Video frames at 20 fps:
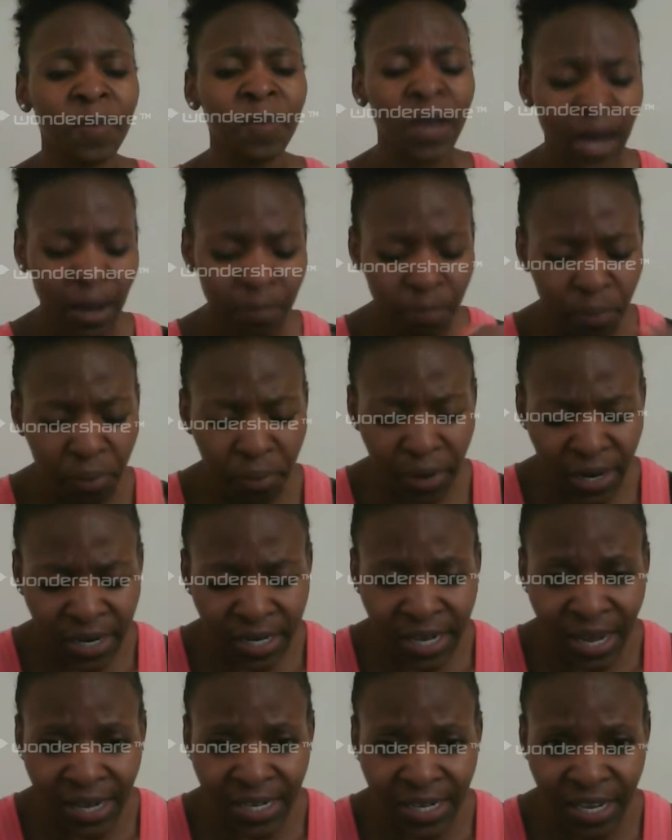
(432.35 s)
I pray
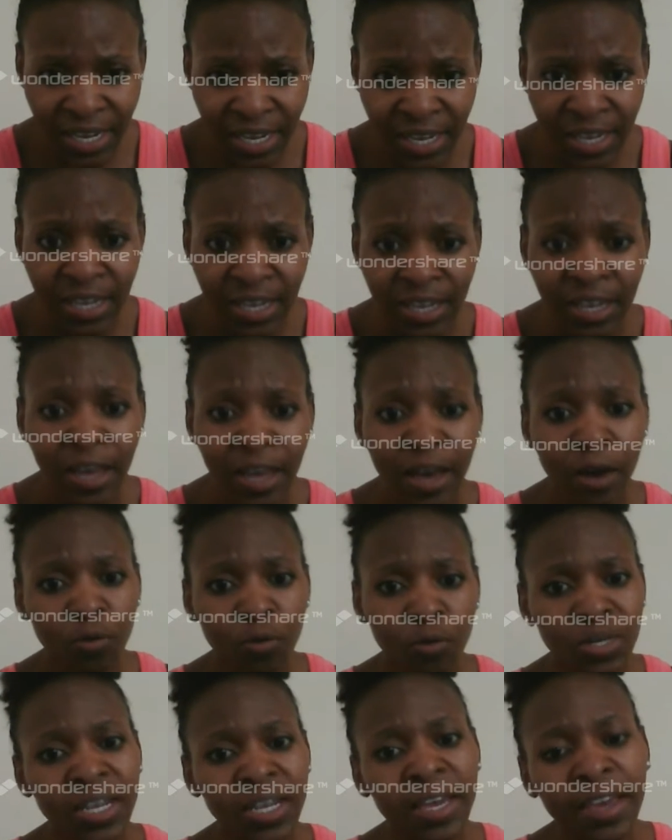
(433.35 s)
that he
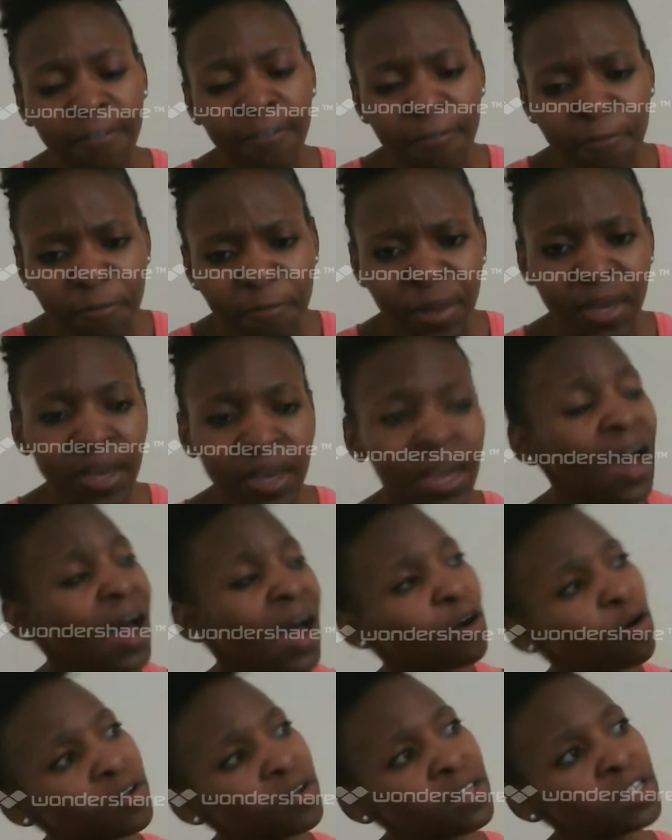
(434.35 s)
would give me,
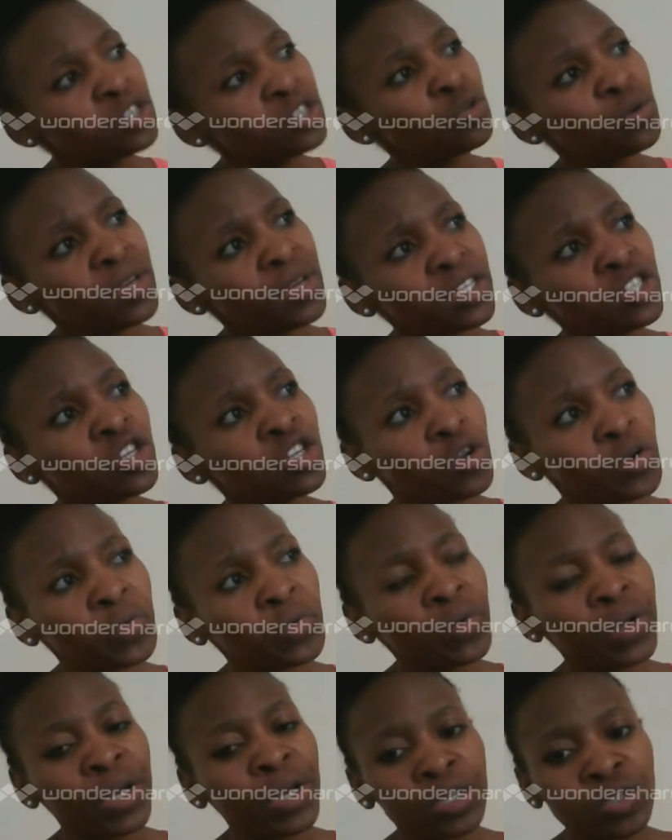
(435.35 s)
according to his
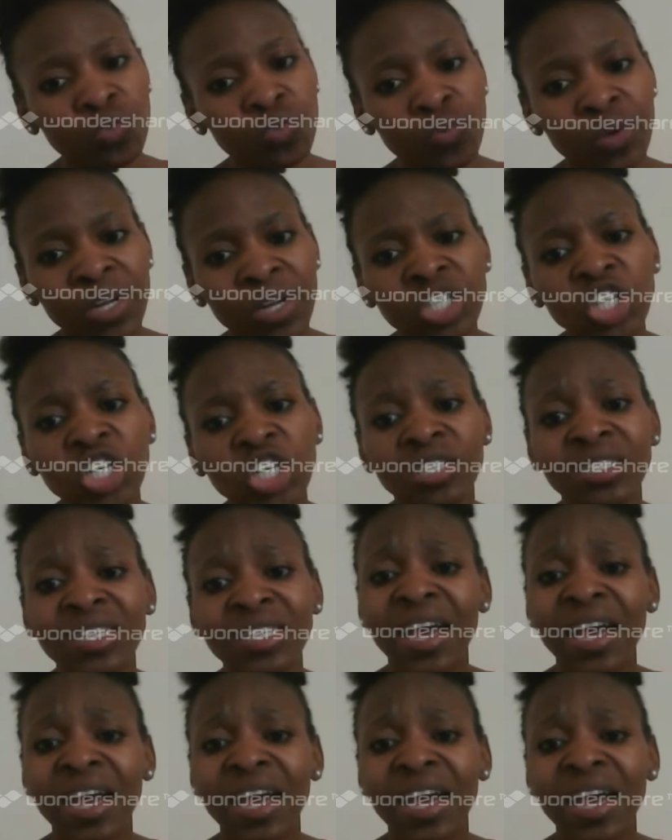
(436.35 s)
glorious riches,